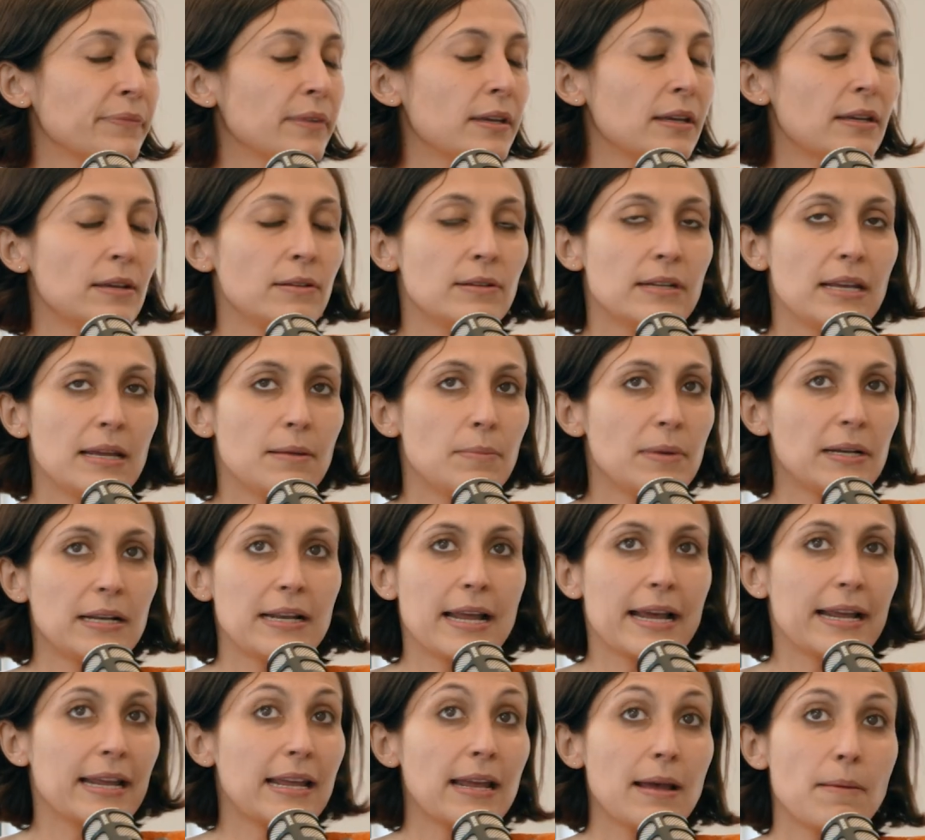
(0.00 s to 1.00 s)
you name it,
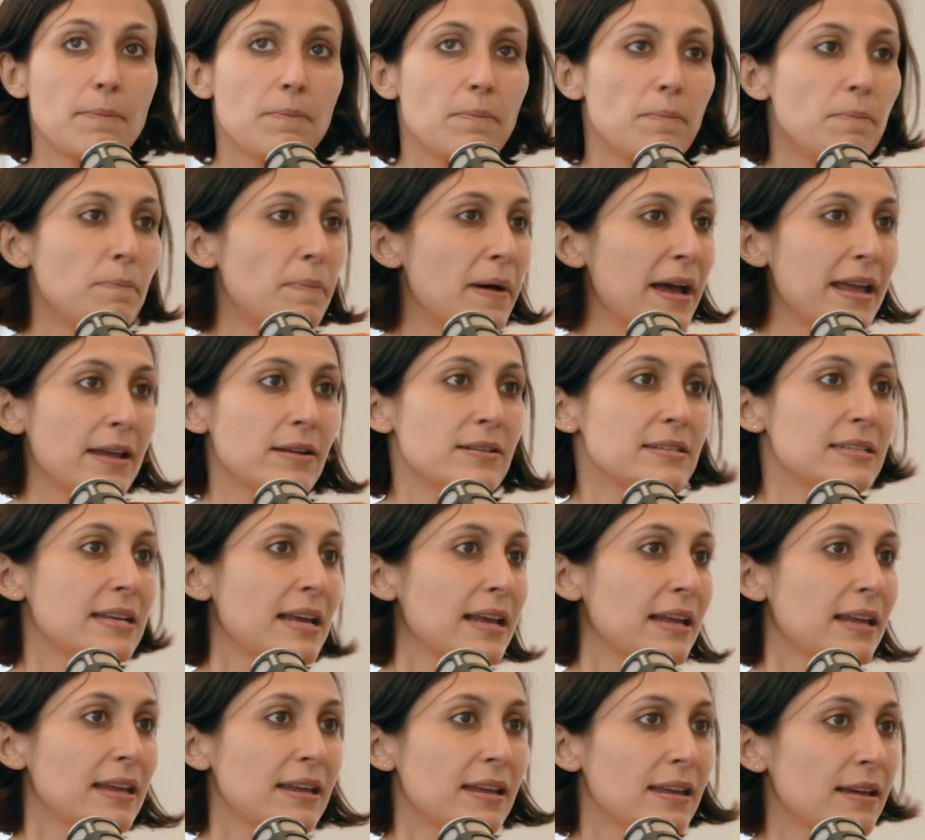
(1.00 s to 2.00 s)
like
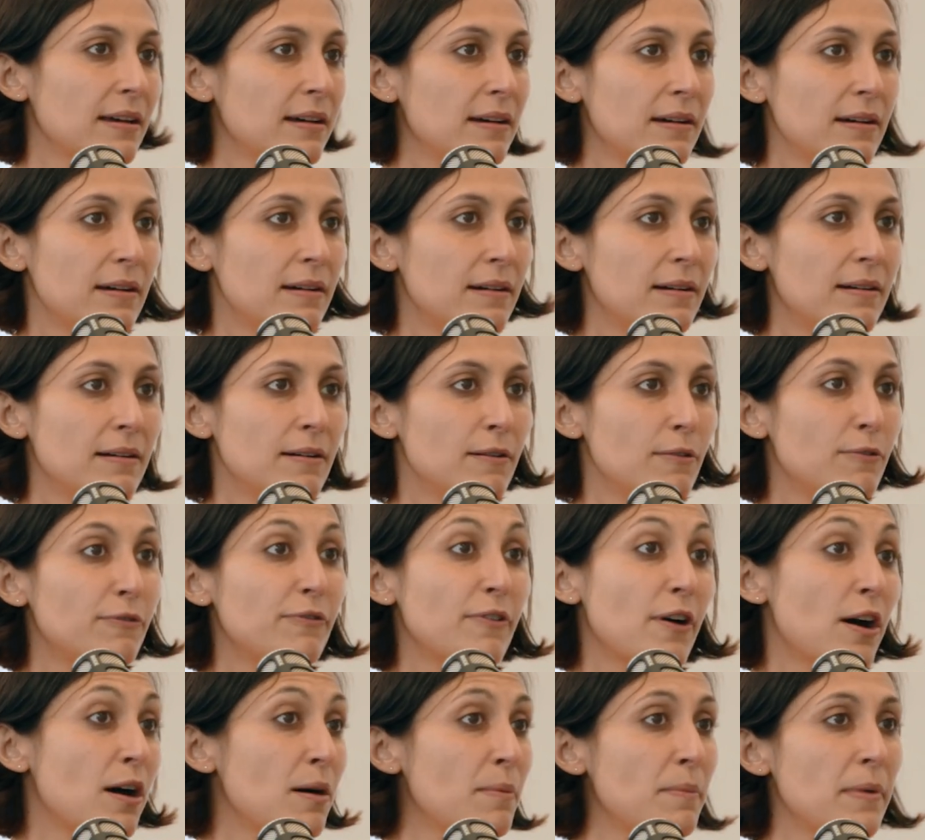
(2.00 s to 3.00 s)
biotech,
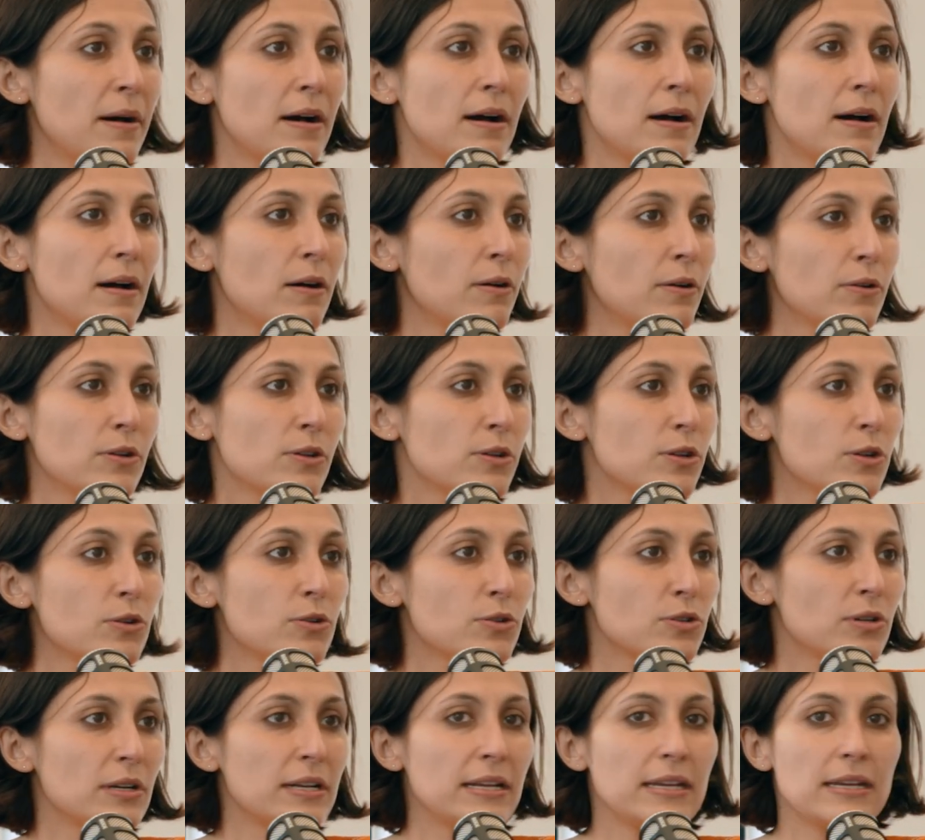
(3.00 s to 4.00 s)
pharma are
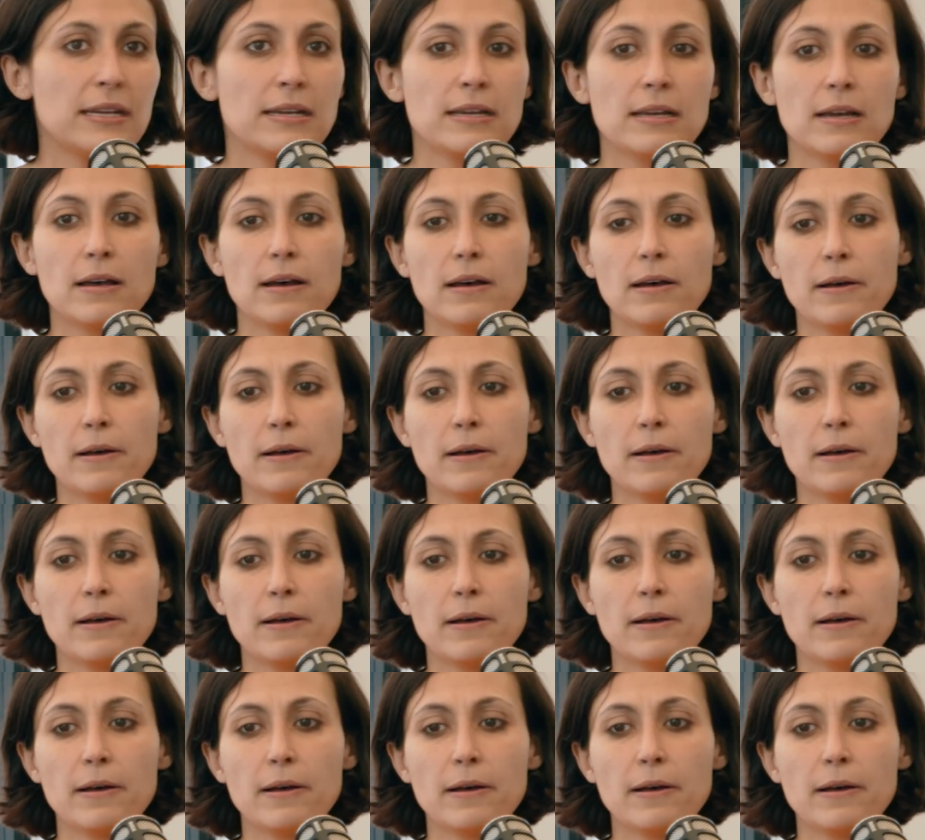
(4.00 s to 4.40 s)
usually